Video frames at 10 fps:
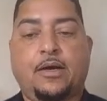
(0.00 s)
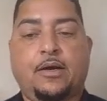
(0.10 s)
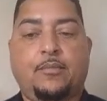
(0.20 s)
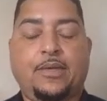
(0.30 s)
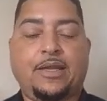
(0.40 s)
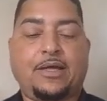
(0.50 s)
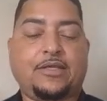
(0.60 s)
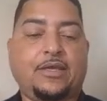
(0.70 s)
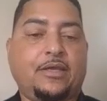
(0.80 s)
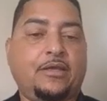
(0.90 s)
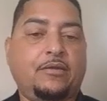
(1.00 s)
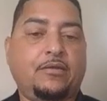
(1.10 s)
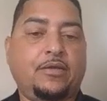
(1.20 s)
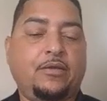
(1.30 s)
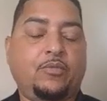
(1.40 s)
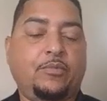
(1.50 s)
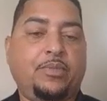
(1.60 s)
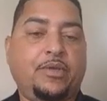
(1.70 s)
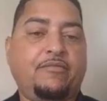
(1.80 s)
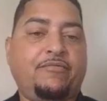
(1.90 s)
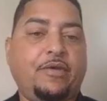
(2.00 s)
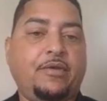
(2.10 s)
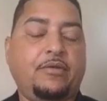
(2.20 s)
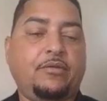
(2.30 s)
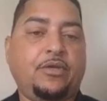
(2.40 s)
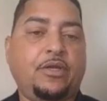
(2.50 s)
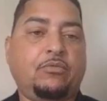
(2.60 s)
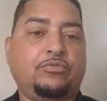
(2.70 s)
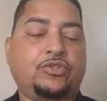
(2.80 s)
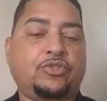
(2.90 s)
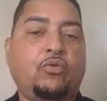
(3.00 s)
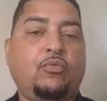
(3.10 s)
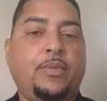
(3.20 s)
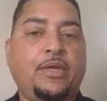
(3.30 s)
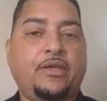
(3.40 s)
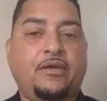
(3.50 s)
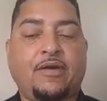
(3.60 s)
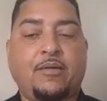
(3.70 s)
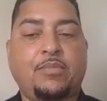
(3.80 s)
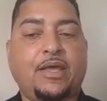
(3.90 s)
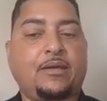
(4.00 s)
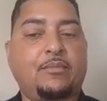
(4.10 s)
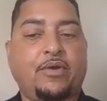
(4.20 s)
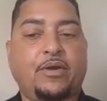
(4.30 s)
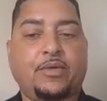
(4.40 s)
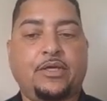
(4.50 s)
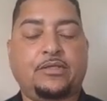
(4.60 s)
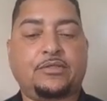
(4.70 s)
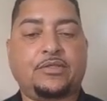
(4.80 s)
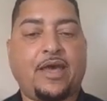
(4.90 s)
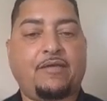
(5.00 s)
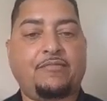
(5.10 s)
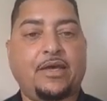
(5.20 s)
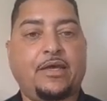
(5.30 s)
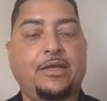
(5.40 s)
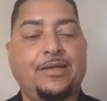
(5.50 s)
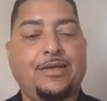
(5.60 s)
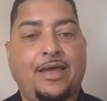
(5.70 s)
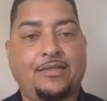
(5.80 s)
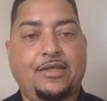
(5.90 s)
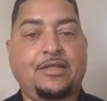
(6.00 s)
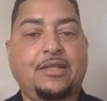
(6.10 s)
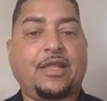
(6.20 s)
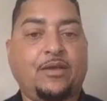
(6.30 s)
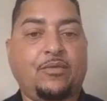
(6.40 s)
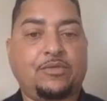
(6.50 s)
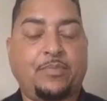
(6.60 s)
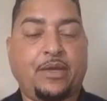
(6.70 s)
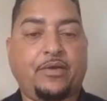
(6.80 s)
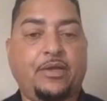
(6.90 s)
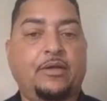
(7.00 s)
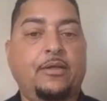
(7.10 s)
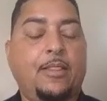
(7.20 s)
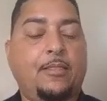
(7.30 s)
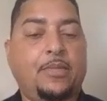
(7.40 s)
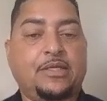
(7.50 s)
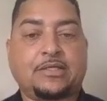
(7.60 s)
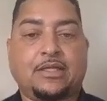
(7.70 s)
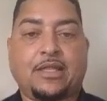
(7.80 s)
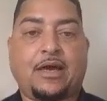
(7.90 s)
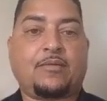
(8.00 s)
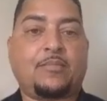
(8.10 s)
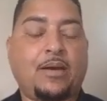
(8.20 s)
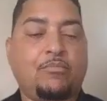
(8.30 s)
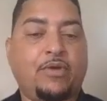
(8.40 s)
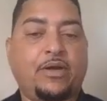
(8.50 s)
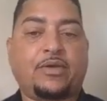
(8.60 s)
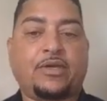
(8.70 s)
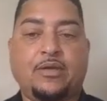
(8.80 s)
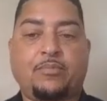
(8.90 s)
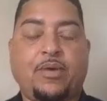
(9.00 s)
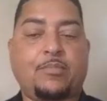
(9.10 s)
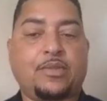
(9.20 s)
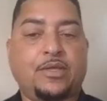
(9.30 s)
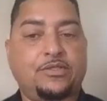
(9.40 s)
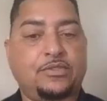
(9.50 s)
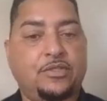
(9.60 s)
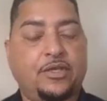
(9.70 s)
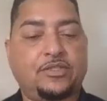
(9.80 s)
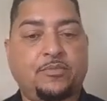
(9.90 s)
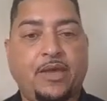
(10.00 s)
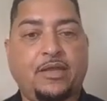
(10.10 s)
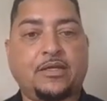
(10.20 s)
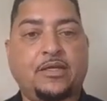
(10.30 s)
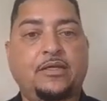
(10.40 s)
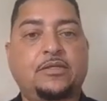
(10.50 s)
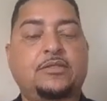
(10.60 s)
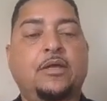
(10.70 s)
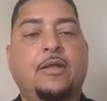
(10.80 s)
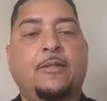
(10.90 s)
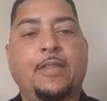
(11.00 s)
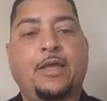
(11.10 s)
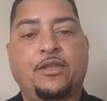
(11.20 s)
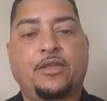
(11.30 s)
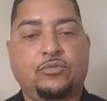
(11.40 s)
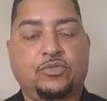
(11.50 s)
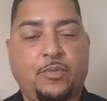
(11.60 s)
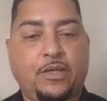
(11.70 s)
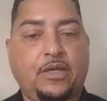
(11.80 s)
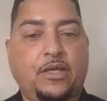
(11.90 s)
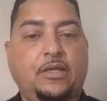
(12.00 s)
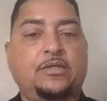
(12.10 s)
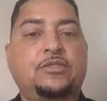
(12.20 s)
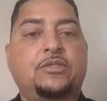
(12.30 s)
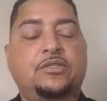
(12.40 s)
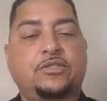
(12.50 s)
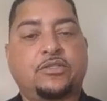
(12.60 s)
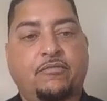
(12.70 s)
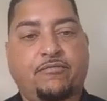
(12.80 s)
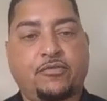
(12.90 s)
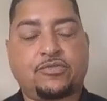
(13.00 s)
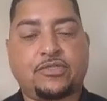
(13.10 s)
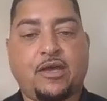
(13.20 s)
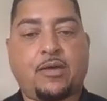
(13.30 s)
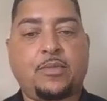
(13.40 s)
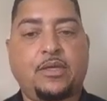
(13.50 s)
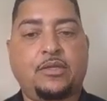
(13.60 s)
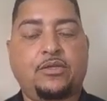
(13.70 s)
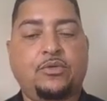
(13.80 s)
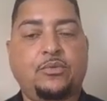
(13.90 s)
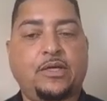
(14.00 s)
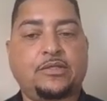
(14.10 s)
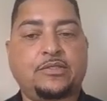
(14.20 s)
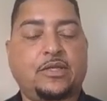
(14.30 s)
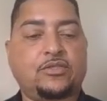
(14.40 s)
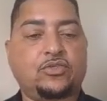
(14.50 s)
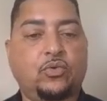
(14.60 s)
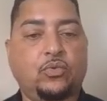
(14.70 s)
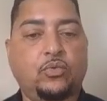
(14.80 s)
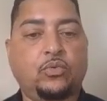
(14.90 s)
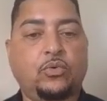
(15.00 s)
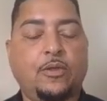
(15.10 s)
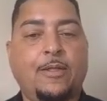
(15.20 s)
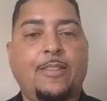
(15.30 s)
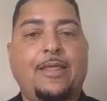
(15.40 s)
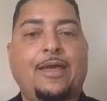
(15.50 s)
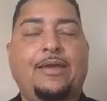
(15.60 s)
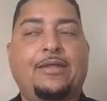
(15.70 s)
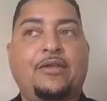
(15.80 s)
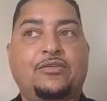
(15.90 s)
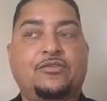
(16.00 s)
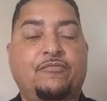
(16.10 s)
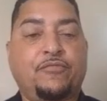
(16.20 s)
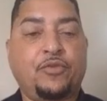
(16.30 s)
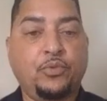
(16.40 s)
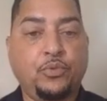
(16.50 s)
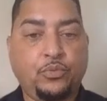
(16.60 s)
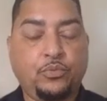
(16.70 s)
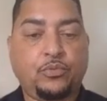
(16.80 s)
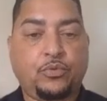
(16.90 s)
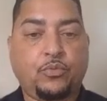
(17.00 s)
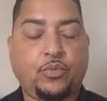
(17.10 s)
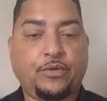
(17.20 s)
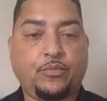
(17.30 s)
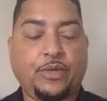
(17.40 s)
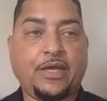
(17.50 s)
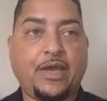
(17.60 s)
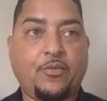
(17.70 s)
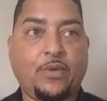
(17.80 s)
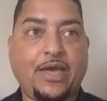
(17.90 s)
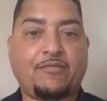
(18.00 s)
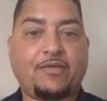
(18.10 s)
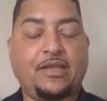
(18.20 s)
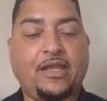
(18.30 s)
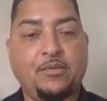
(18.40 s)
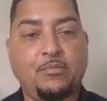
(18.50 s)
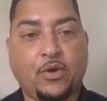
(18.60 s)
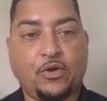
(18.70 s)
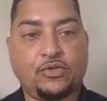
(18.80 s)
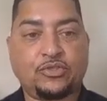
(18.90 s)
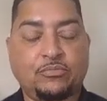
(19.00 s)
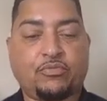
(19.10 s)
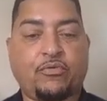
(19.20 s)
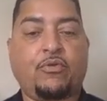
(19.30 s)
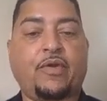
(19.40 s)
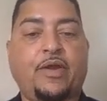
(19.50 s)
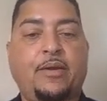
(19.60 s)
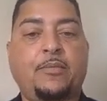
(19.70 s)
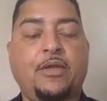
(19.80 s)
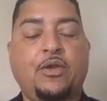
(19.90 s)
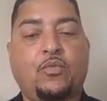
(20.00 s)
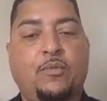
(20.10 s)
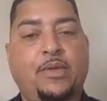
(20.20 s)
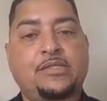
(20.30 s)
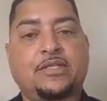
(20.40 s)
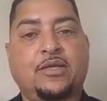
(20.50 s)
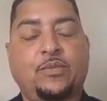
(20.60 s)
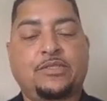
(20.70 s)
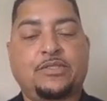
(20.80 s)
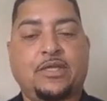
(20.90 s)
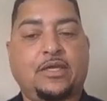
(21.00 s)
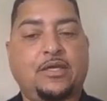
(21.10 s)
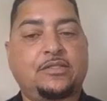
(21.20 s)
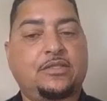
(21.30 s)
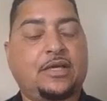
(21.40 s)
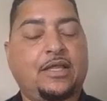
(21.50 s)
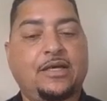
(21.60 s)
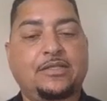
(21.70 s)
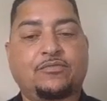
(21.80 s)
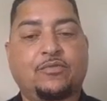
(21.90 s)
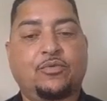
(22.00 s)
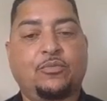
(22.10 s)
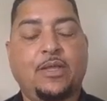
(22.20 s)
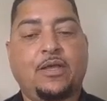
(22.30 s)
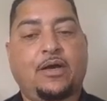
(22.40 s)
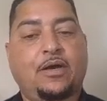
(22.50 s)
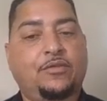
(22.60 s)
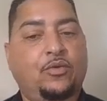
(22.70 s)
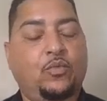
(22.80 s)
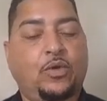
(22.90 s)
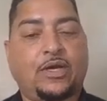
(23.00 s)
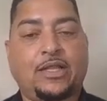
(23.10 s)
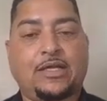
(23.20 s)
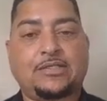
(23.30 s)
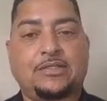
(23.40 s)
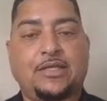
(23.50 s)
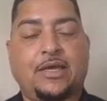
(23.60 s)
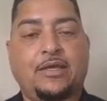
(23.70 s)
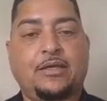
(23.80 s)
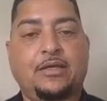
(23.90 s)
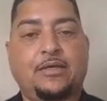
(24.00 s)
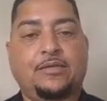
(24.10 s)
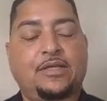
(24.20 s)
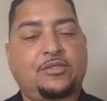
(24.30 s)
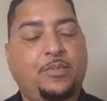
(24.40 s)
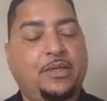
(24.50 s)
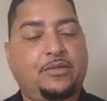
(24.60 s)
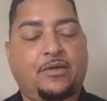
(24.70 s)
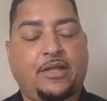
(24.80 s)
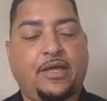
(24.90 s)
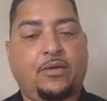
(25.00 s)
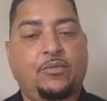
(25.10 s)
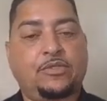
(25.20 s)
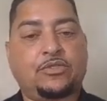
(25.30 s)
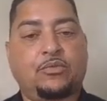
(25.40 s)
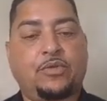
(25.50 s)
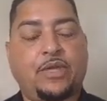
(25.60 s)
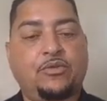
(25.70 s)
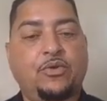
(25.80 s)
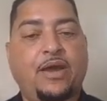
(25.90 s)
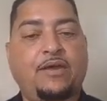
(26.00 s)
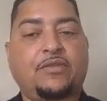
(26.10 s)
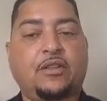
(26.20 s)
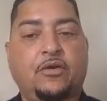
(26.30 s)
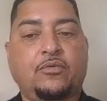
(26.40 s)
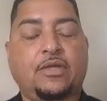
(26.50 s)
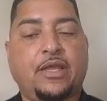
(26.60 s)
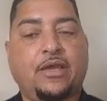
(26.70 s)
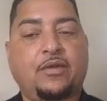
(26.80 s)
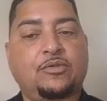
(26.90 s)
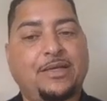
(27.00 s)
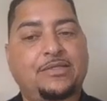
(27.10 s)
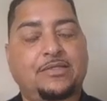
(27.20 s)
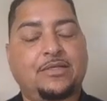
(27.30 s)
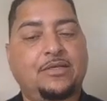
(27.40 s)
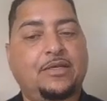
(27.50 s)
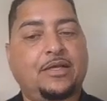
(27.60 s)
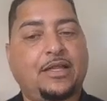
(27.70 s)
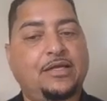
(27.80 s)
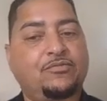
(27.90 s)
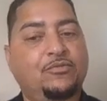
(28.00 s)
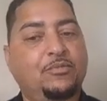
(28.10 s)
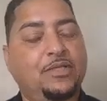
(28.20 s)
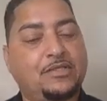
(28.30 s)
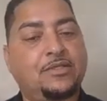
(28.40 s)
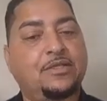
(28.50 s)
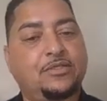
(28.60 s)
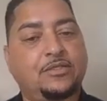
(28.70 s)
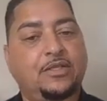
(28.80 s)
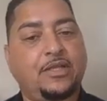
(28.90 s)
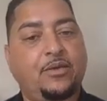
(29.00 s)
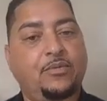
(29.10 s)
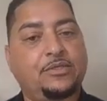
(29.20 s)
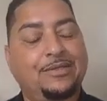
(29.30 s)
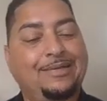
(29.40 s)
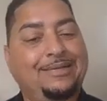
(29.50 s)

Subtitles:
And I think it would benefit, so many of our Black and brown kids to have that. And then the language barrier, because a lot of my brown kid population, the Hispanic kids that don't speak English, and this is their first time in the US at a school, and there's few, we have a immersion program where basically we sit kids in a classroom other than one class a day that speak their language. So now you have to learn the language by sitting in a classroom, listening to the language.